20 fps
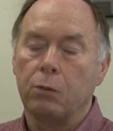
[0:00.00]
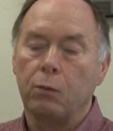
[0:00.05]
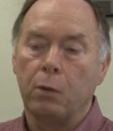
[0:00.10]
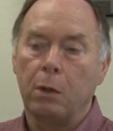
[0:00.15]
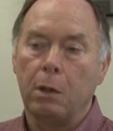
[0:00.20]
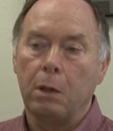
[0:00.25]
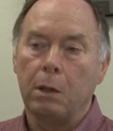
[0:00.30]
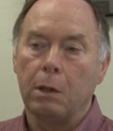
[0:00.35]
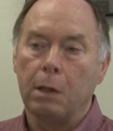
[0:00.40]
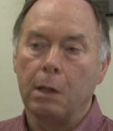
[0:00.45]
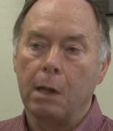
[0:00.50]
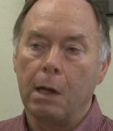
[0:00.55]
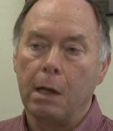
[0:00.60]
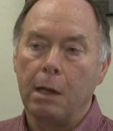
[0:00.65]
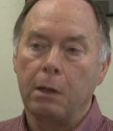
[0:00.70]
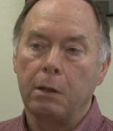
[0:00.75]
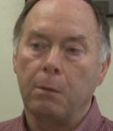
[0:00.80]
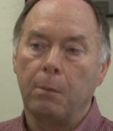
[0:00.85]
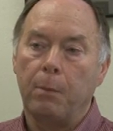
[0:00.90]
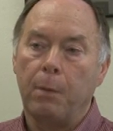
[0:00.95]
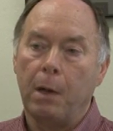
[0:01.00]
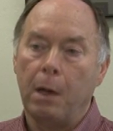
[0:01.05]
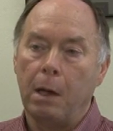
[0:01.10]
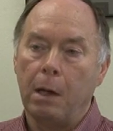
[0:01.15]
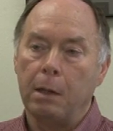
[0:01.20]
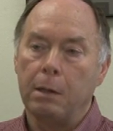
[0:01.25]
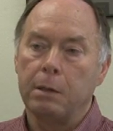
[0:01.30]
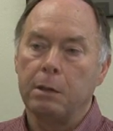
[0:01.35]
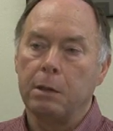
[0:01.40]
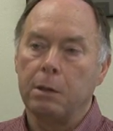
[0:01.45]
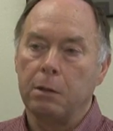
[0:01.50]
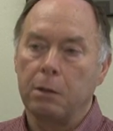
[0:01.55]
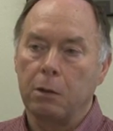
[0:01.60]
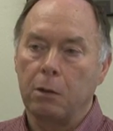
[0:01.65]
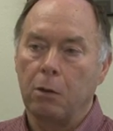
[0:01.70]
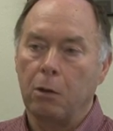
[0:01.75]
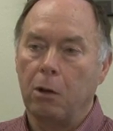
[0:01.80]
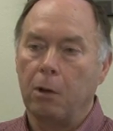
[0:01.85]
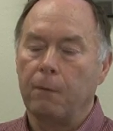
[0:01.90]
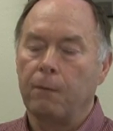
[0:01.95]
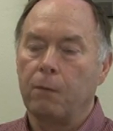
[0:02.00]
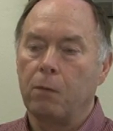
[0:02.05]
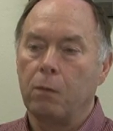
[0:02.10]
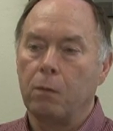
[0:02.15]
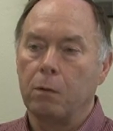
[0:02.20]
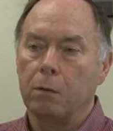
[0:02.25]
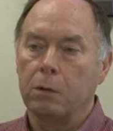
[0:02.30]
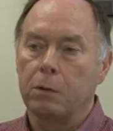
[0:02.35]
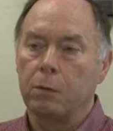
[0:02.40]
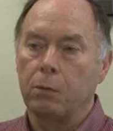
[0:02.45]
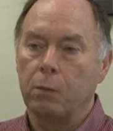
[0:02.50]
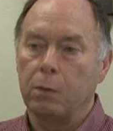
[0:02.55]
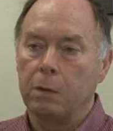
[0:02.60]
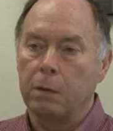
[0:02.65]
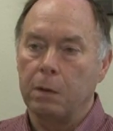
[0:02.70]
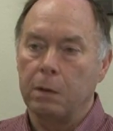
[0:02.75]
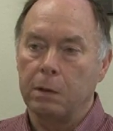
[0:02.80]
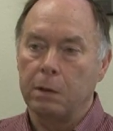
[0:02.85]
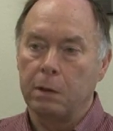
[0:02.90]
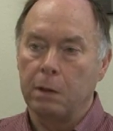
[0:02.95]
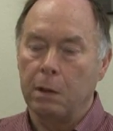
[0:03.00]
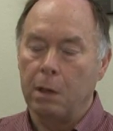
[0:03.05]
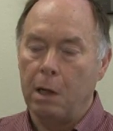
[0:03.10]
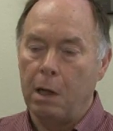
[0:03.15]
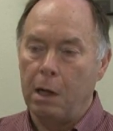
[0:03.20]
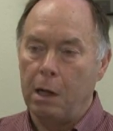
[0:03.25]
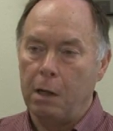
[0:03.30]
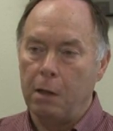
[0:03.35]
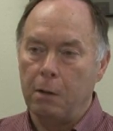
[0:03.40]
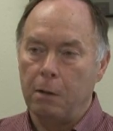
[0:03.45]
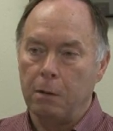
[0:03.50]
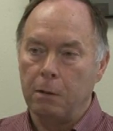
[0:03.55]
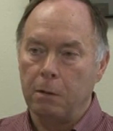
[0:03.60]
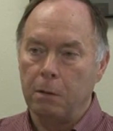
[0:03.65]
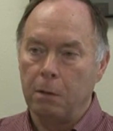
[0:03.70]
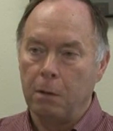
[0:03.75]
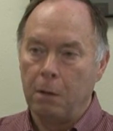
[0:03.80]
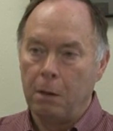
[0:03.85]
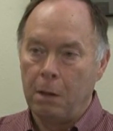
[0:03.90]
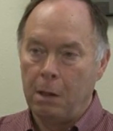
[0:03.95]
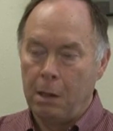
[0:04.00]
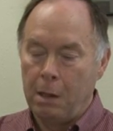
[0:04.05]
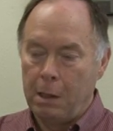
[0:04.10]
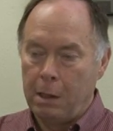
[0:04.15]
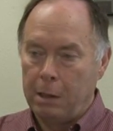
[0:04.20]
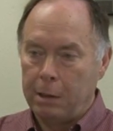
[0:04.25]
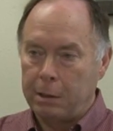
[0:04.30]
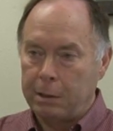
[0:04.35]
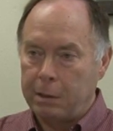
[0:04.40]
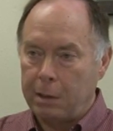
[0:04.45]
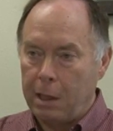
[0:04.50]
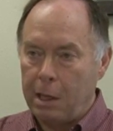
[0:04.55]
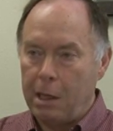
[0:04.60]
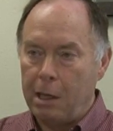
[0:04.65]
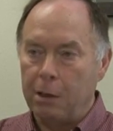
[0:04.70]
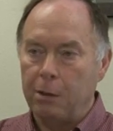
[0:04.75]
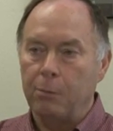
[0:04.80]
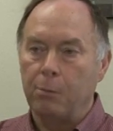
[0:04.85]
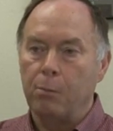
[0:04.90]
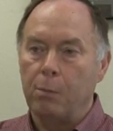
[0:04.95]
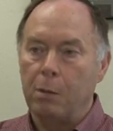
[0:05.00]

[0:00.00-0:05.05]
we lined the ponds in the golf course with this iron sand